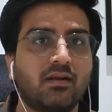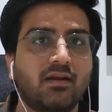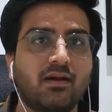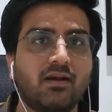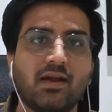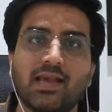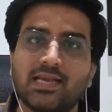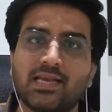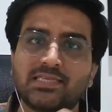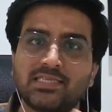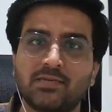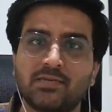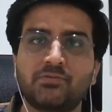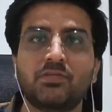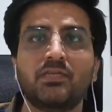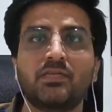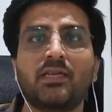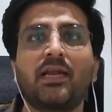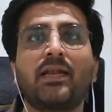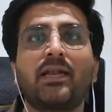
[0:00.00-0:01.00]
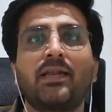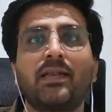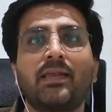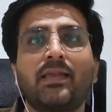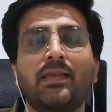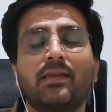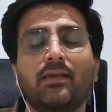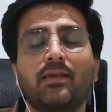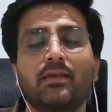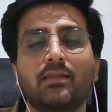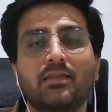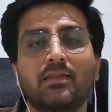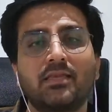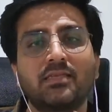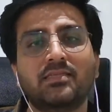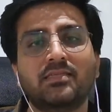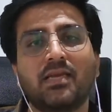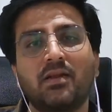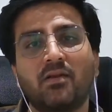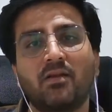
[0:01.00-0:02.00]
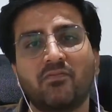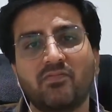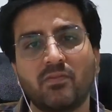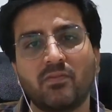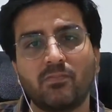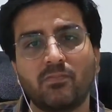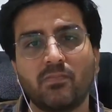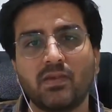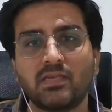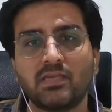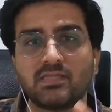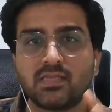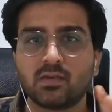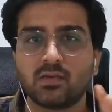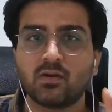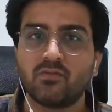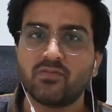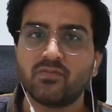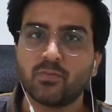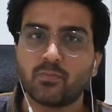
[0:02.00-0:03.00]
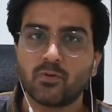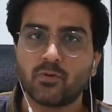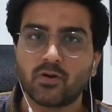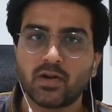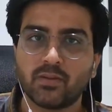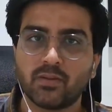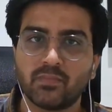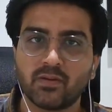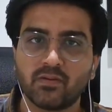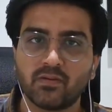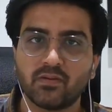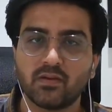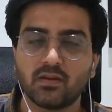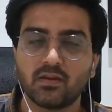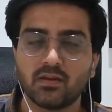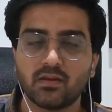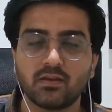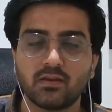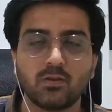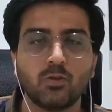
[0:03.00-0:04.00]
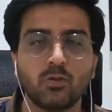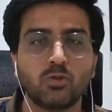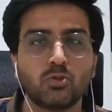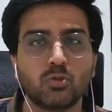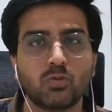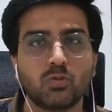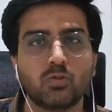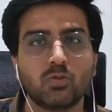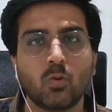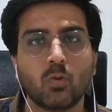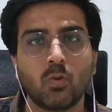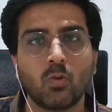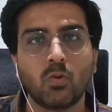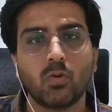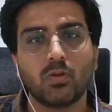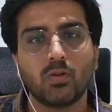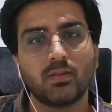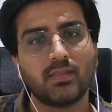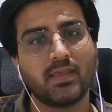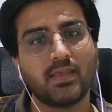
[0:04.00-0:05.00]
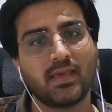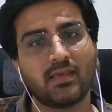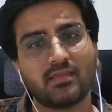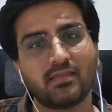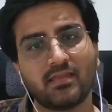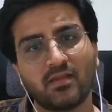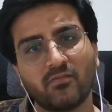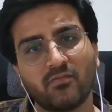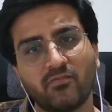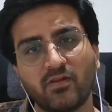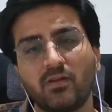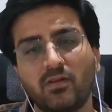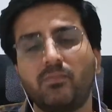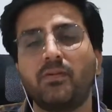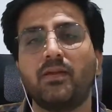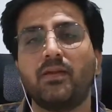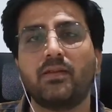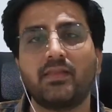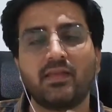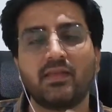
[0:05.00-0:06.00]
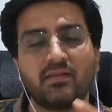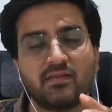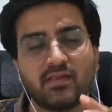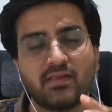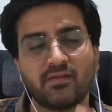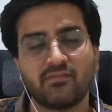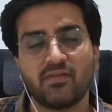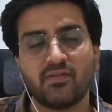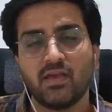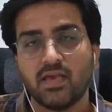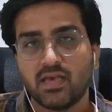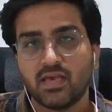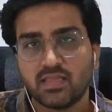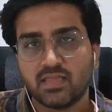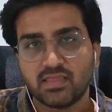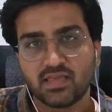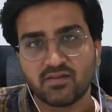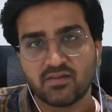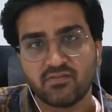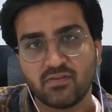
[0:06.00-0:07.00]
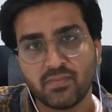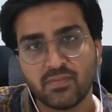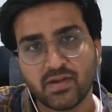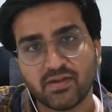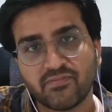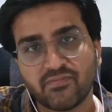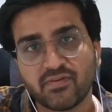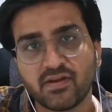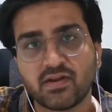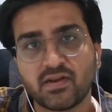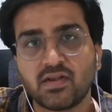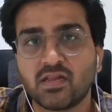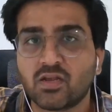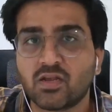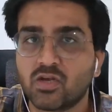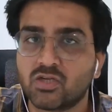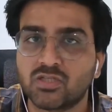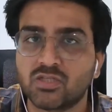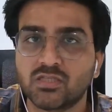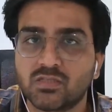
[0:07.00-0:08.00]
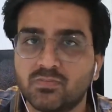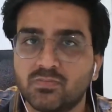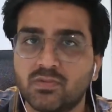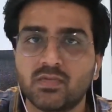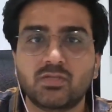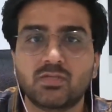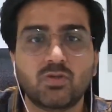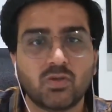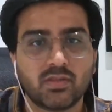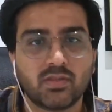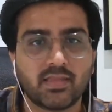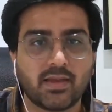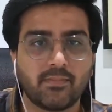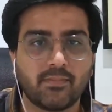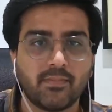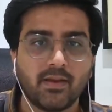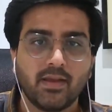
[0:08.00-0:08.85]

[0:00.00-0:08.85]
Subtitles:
exception handling. These kind of the basic of the programming you should know. There will be definitely questions based on them.